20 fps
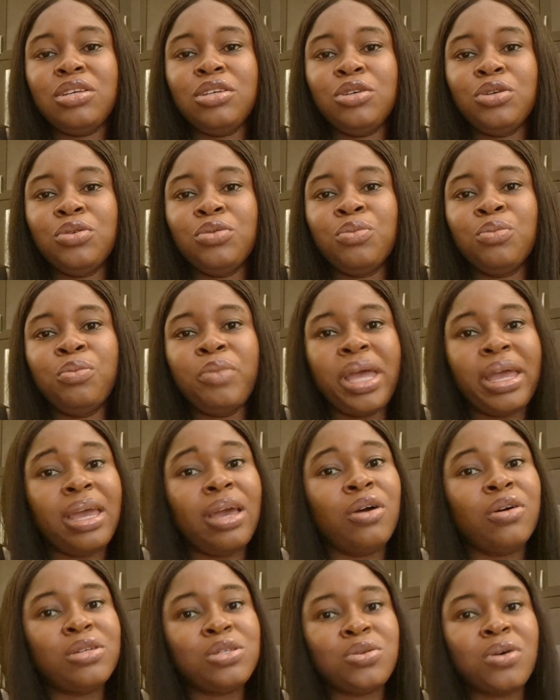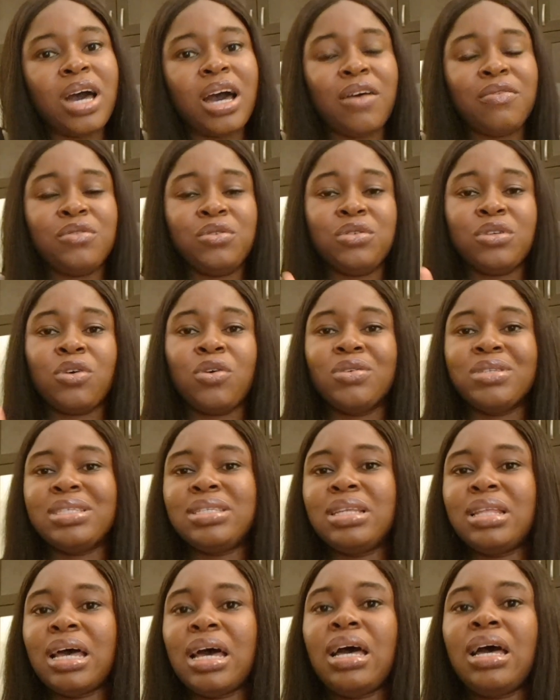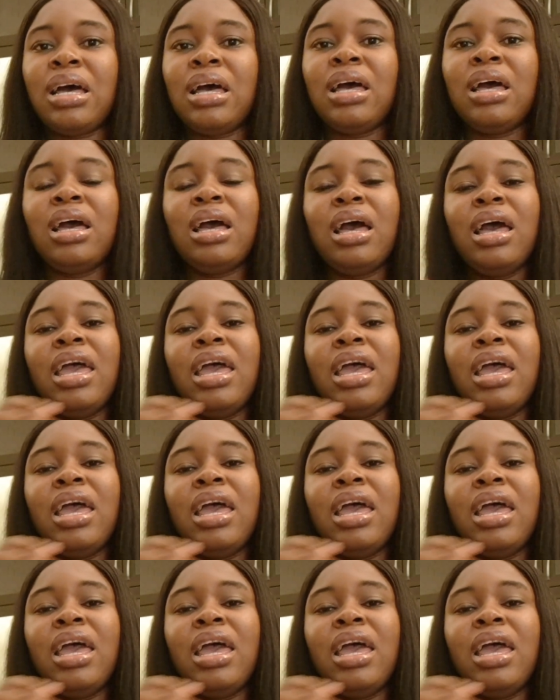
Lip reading: you may also have to consider